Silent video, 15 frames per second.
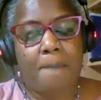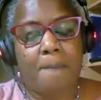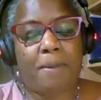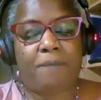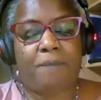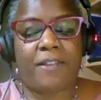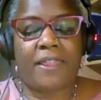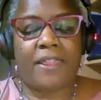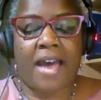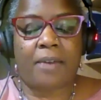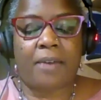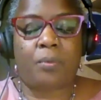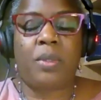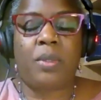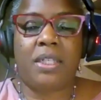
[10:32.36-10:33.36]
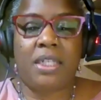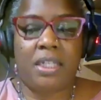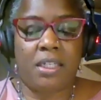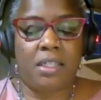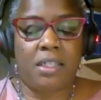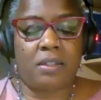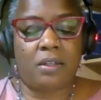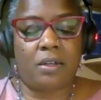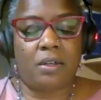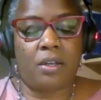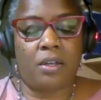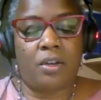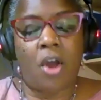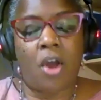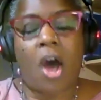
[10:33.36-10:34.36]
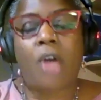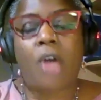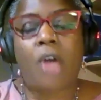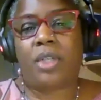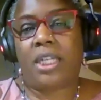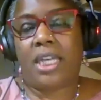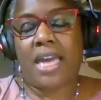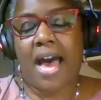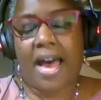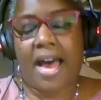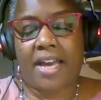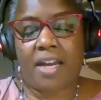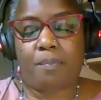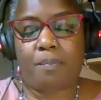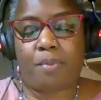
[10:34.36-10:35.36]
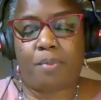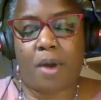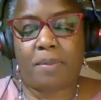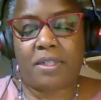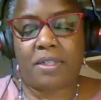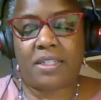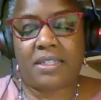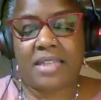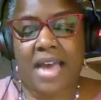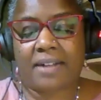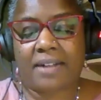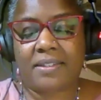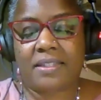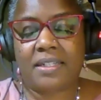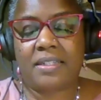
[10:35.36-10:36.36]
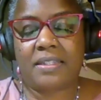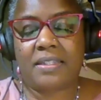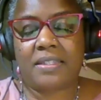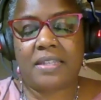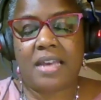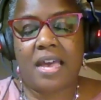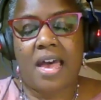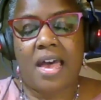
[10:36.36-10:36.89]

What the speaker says: But for that, we need not only higher property taxes,